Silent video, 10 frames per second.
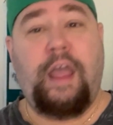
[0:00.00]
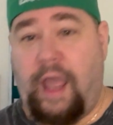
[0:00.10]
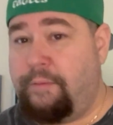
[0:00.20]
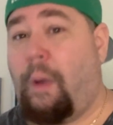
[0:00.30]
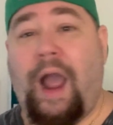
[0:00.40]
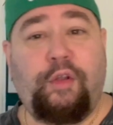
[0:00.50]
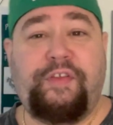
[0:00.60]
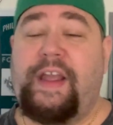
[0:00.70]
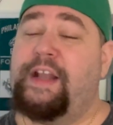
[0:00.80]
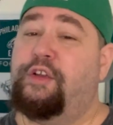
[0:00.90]
and Miles
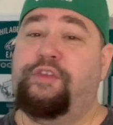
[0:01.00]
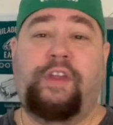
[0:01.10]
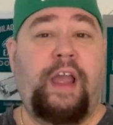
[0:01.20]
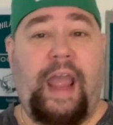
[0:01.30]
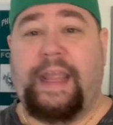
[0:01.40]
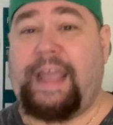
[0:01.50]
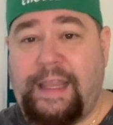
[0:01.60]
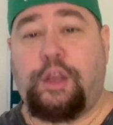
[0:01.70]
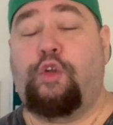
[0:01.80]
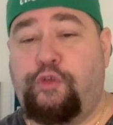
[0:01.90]
Sanders and
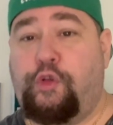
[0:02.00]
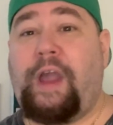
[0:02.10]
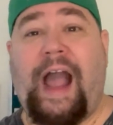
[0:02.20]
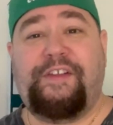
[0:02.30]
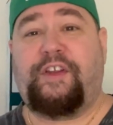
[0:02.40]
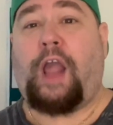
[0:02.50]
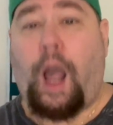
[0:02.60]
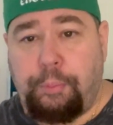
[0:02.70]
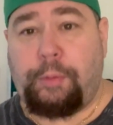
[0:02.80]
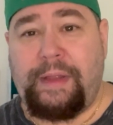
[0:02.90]
get those two guys to
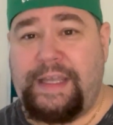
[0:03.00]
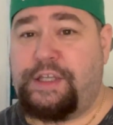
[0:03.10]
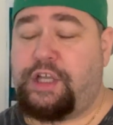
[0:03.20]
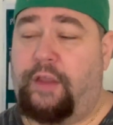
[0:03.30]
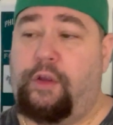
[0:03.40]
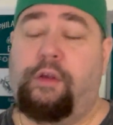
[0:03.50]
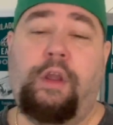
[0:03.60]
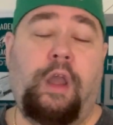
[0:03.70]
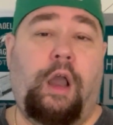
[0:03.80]
complement each other.